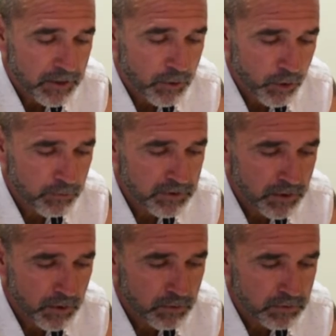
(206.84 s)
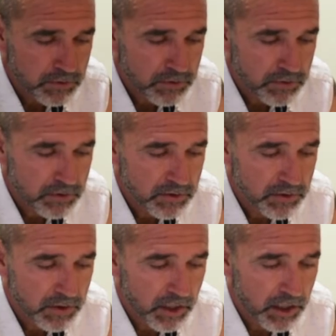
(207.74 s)
chromosomes
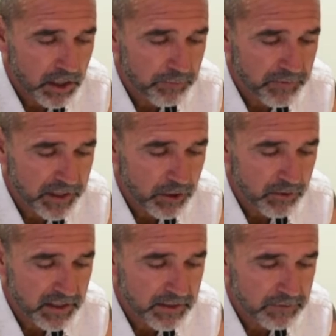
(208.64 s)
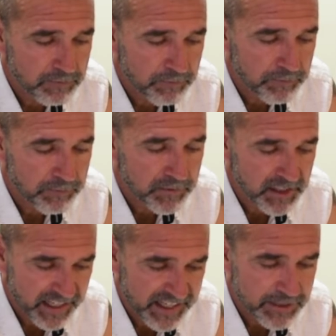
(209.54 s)
that are in
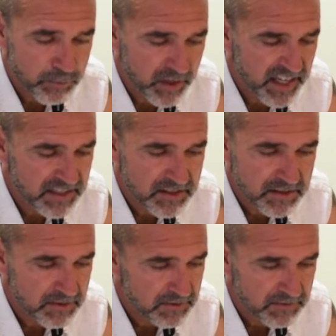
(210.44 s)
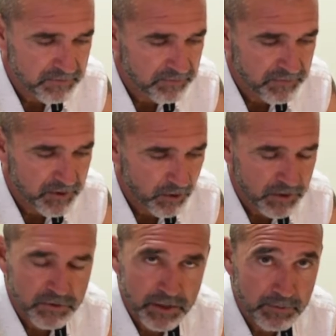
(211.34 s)
today's breads are
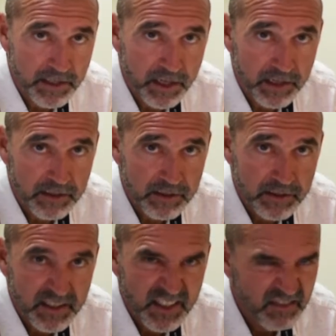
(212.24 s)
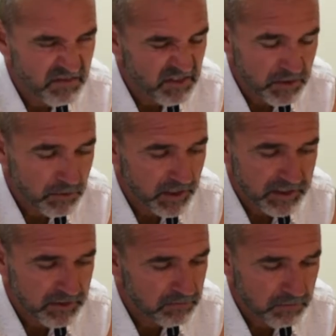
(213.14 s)
extremely high. You're
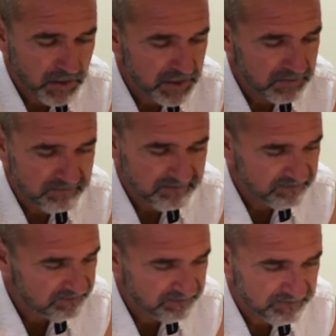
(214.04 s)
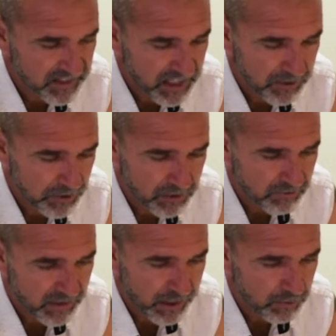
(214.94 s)
like running, I don't know, the
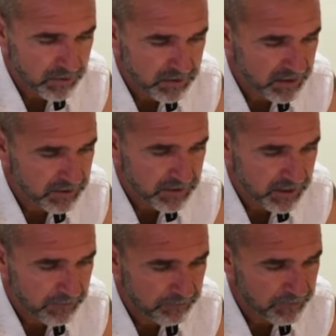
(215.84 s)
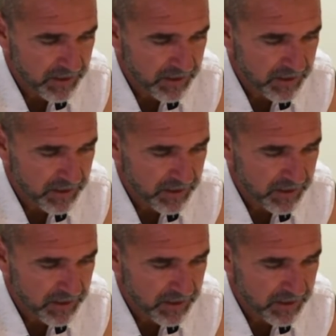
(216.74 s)
flours, they say